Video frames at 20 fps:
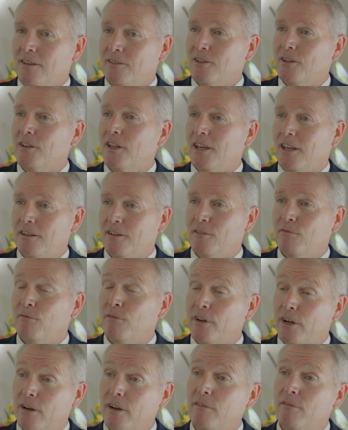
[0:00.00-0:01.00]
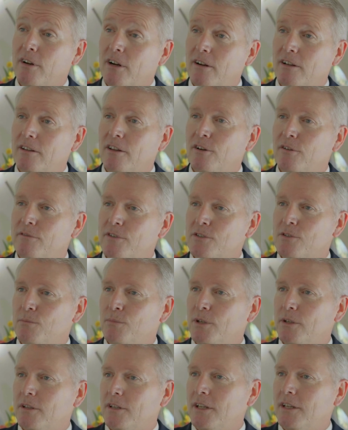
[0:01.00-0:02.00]
to land in very, very low
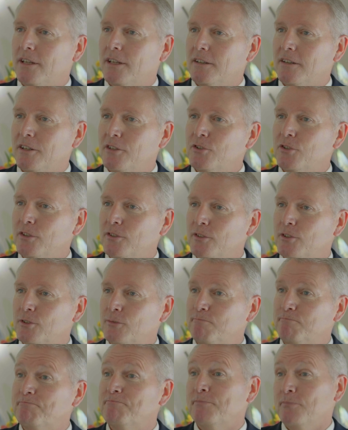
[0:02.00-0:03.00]
visibility conditions.